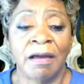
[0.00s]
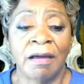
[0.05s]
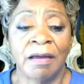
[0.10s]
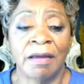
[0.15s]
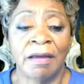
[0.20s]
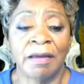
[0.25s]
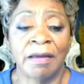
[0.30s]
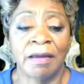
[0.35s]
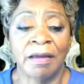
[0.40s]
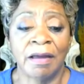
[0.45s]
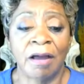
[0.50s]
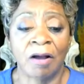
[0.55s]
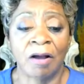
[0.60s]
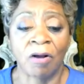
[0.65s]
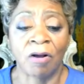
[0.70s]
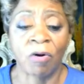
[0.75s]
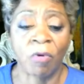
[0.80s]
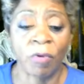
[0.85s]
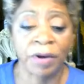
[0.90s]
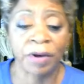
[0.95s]
uh,
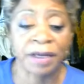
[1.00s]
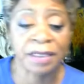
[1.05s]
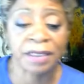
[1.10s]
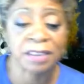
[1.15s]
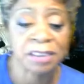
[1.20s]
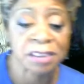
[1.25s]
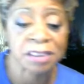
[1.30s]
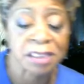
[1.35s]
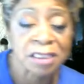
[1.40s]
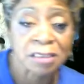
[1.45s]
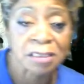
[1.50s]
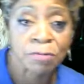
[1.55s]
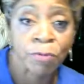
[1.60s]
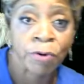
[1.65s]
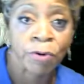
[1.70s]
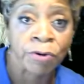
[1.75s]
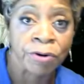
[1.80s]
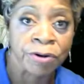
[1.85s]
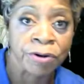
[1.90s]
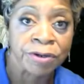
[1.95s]
according to
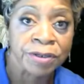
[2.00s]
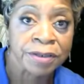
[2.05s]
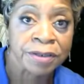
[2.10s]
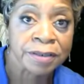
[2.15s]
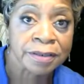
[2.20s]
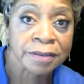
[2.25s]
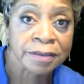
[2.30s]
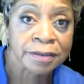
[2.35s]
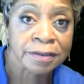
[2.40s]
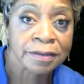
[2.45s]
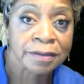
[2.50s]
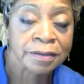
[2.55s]
this word.